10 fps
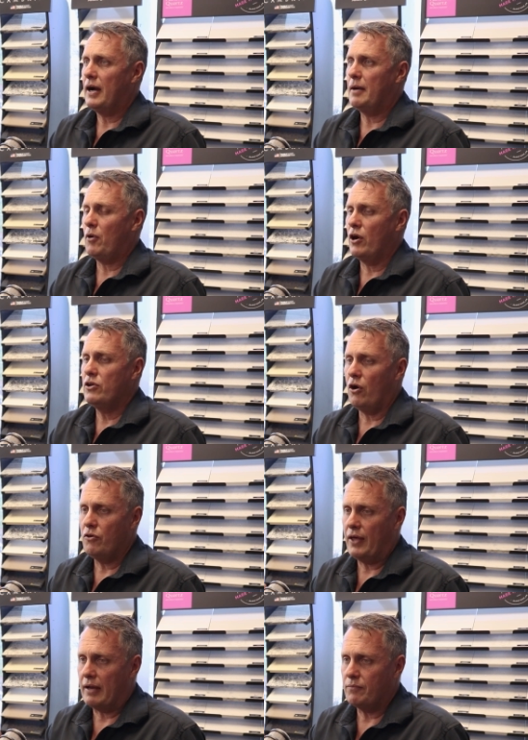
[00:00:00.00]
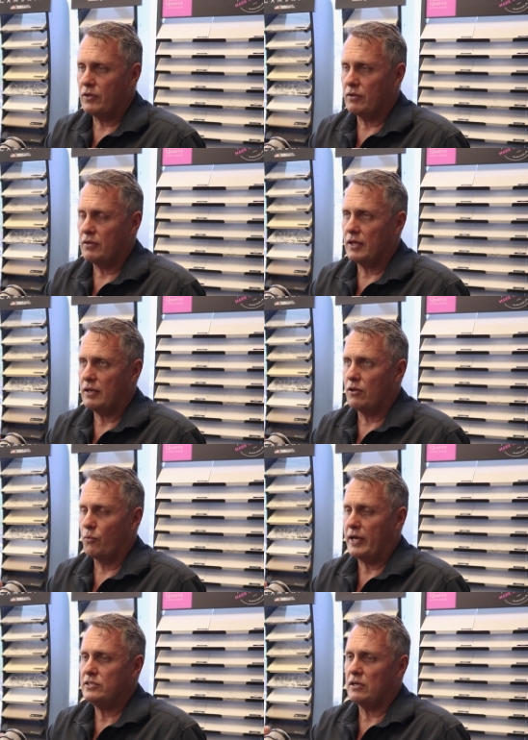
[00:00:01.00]
um, I know that the, the, the,
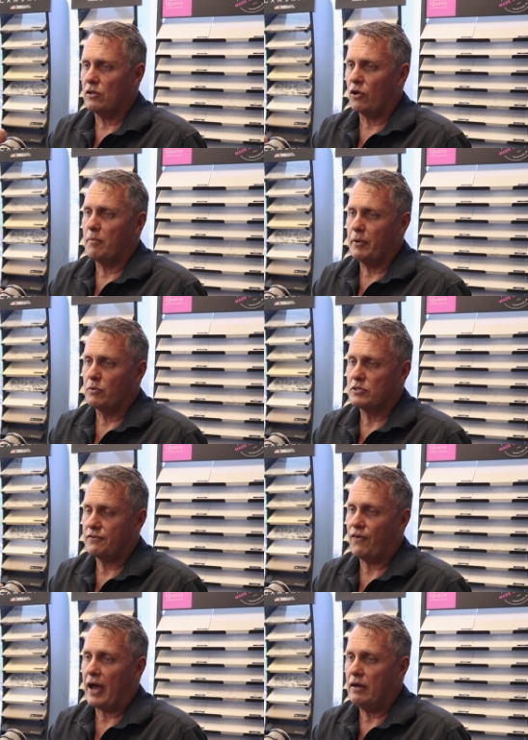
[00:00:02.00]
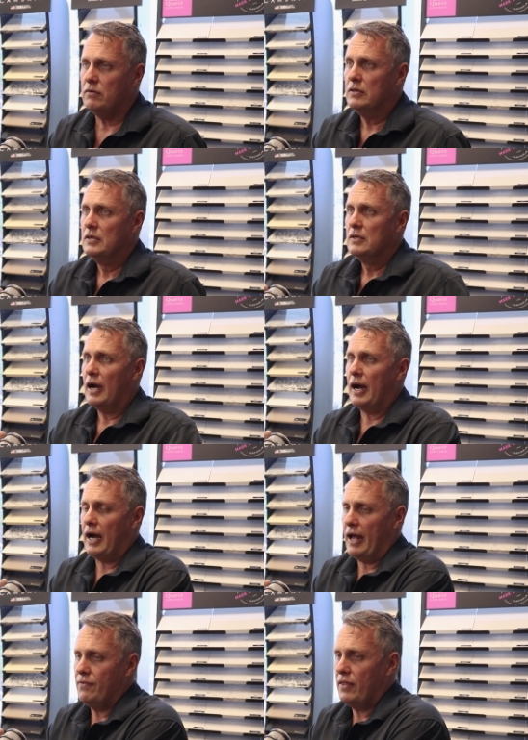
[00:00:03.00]
reason a lot of builders fail,
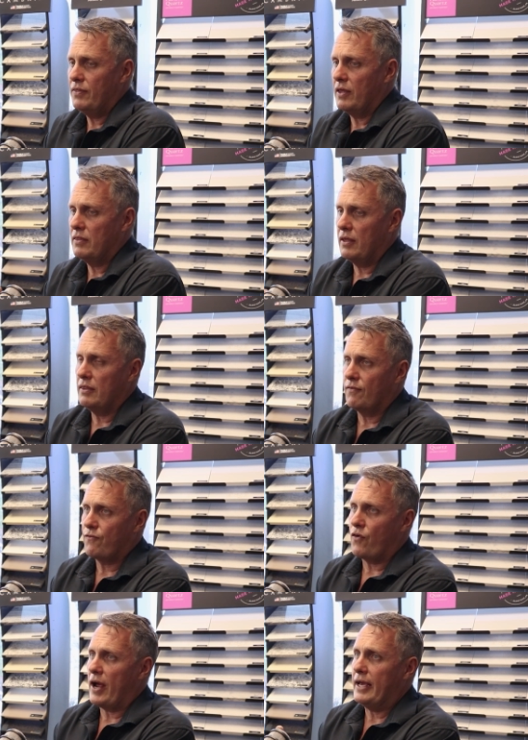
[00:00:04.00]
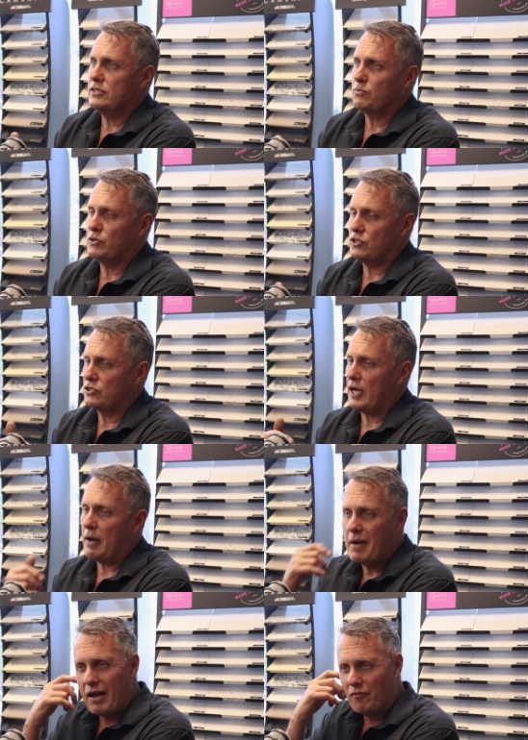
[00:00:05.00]
uh, and the, the, the, phrase which has
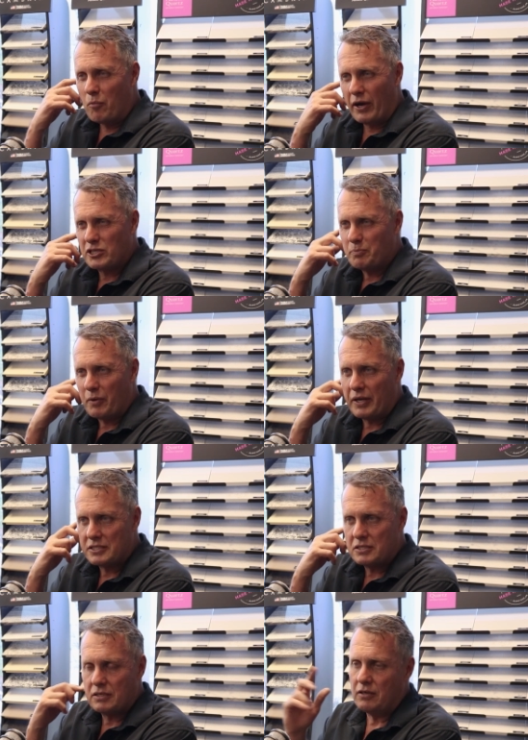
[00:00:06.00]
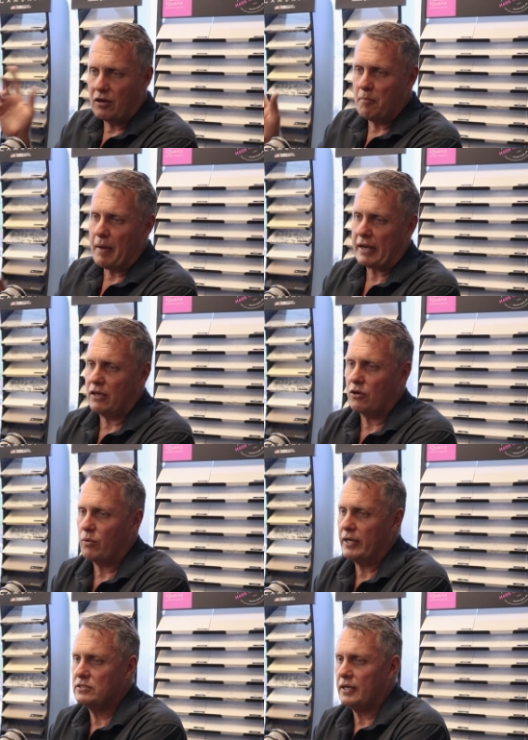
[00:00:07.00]
come out of my experience, you know, back in
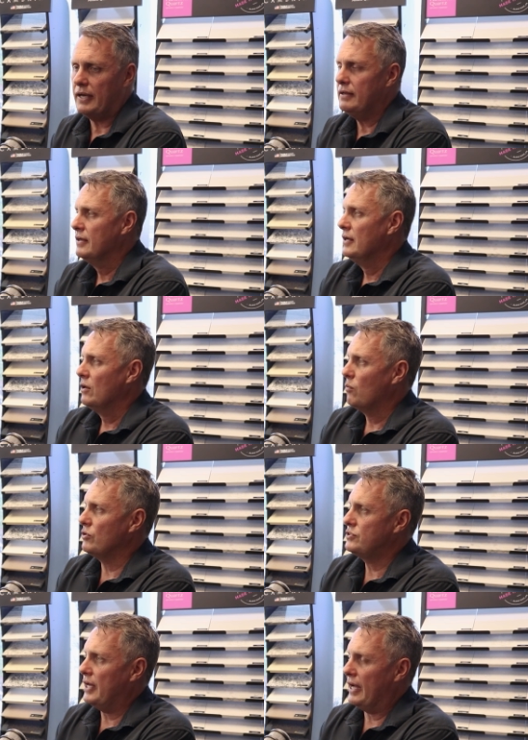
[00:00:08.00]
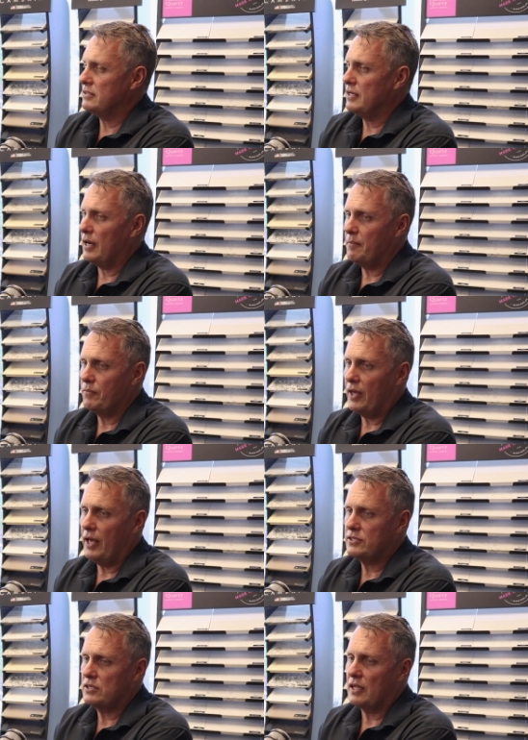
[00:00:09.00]
Queensland, was that um,
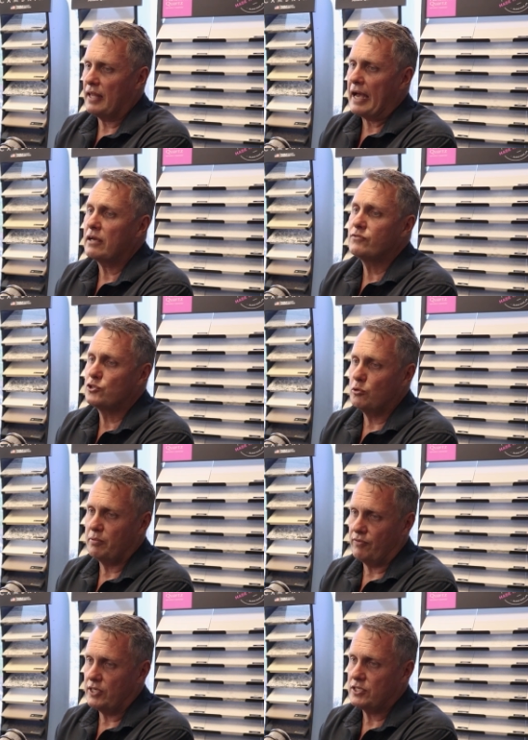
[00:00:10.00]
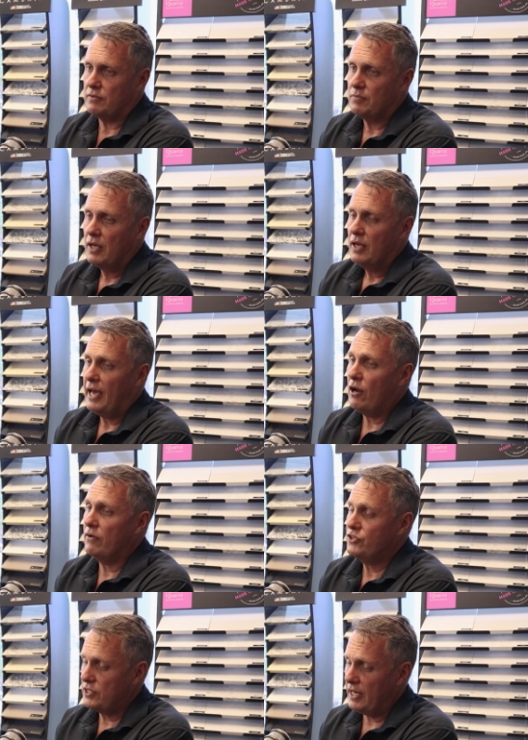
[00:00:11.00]
it's the lack of supervision. And
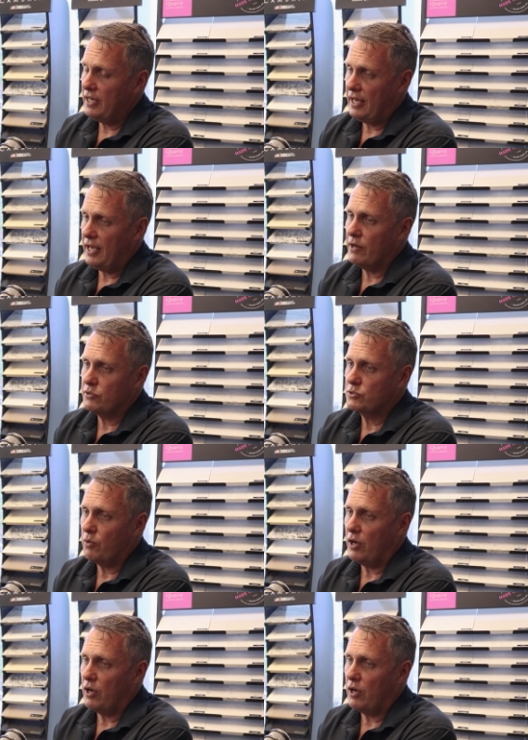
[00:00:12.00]
I've seen it here as